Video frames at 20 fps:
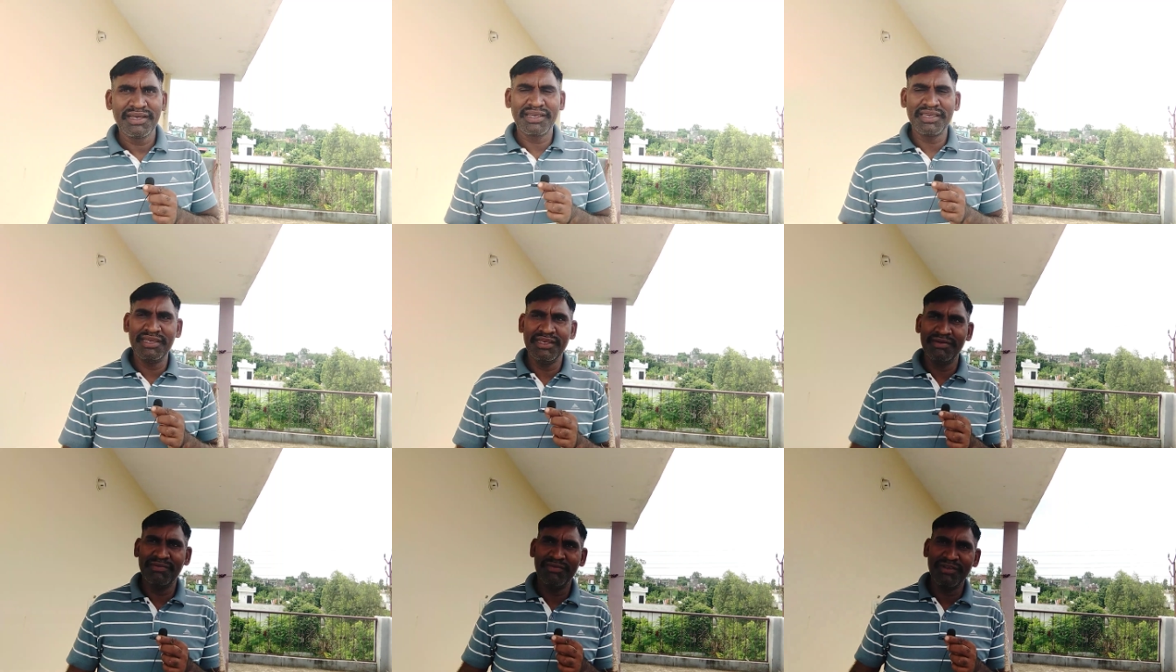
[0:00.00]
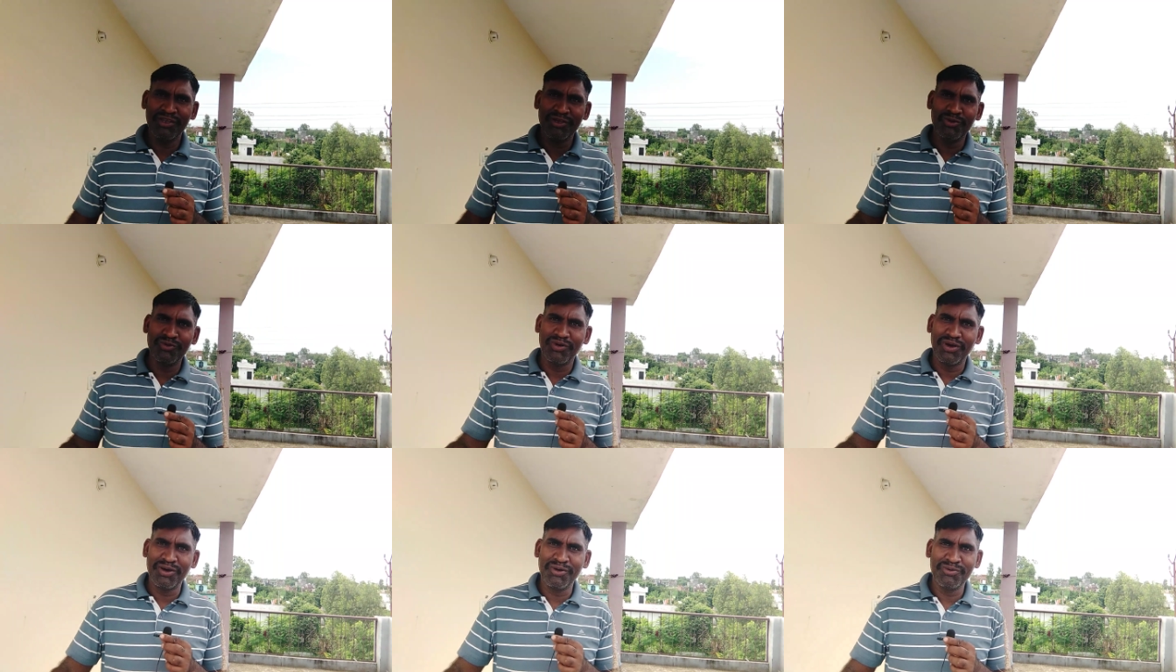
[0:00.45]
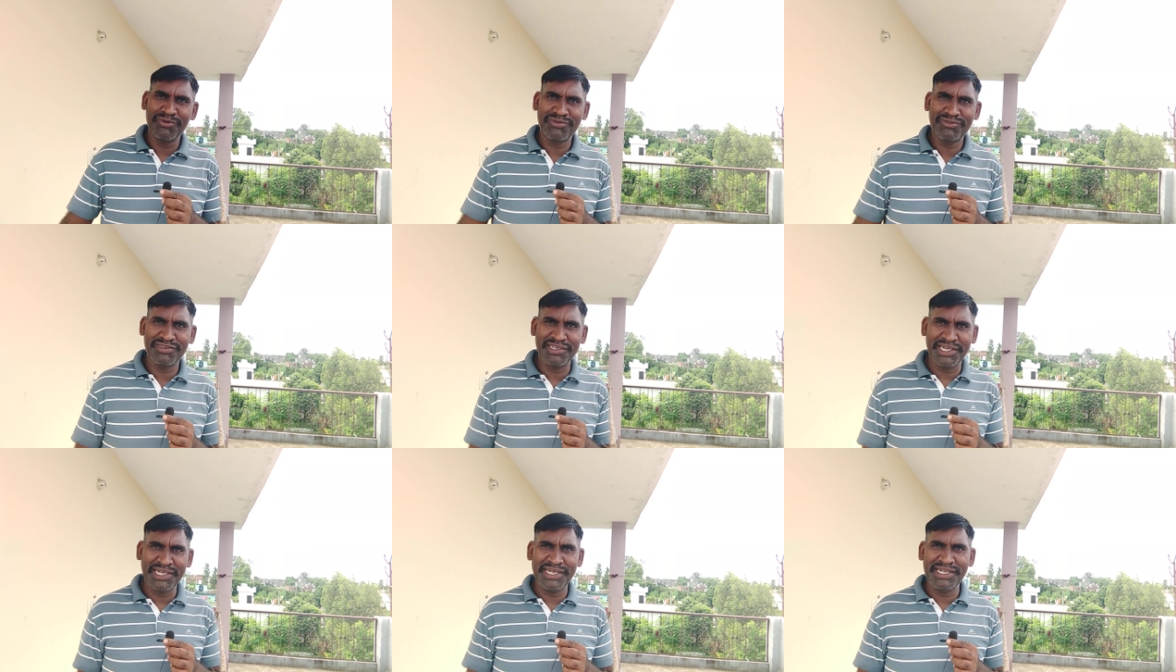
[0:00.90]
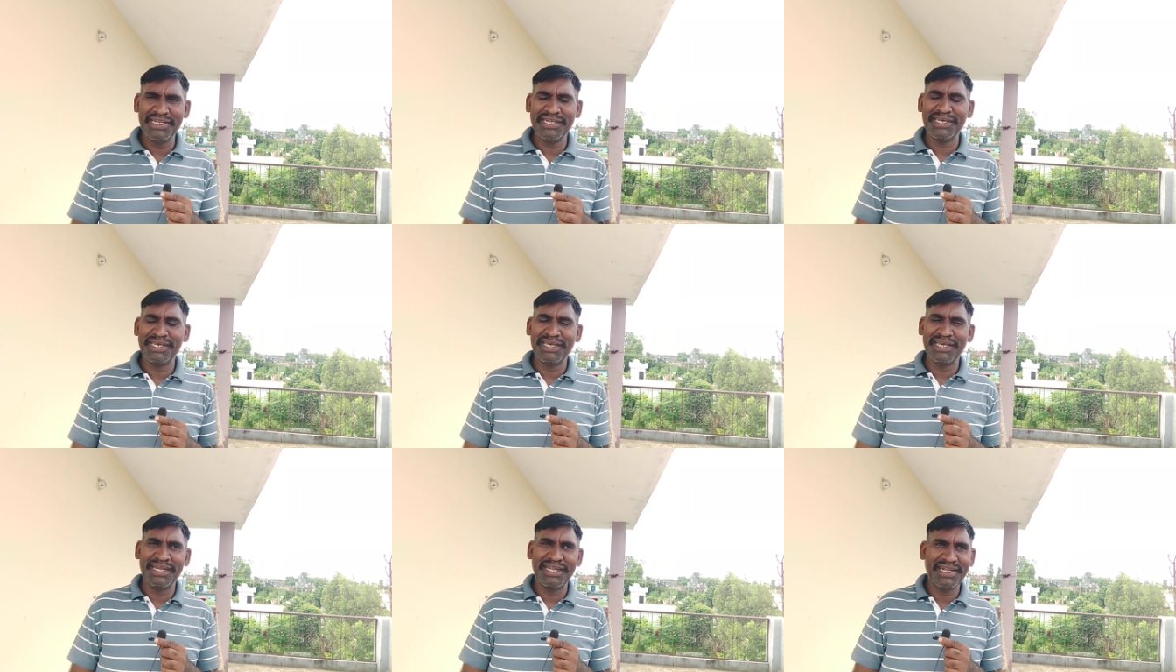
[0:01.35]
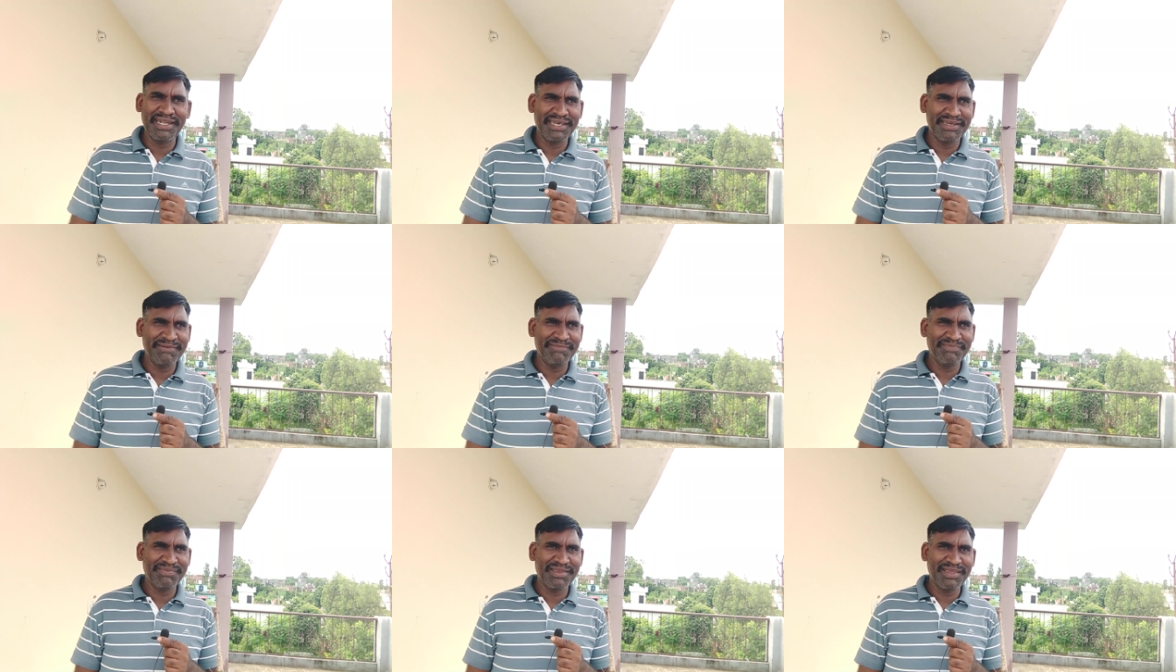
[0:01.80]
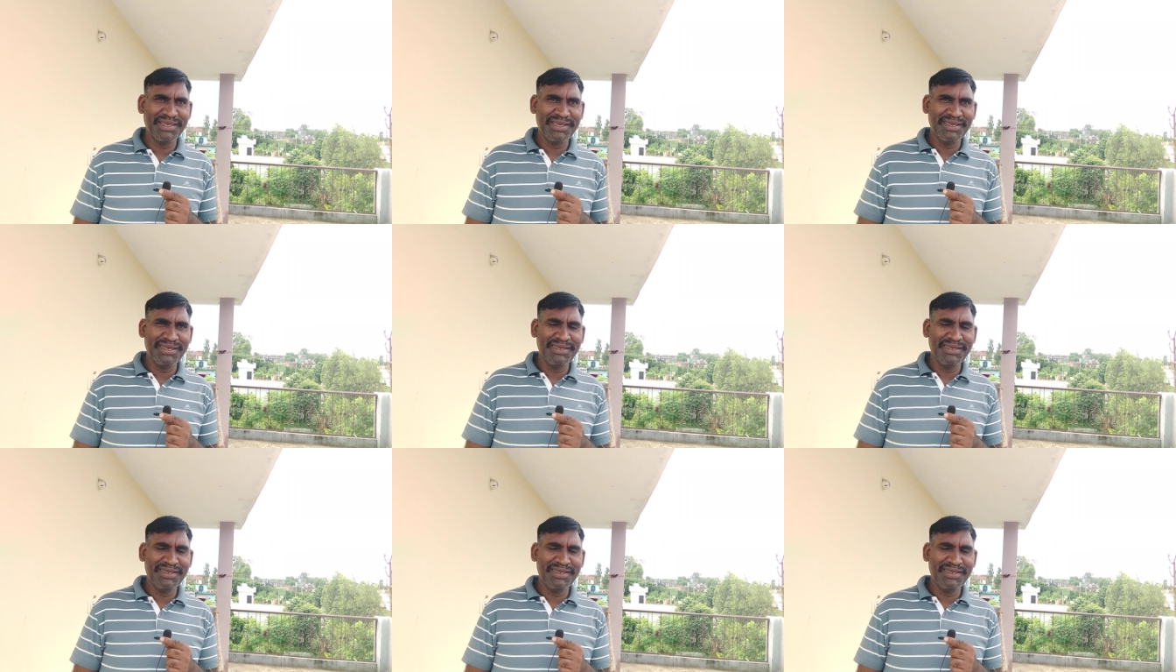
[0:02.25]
in mm, you have changed and um,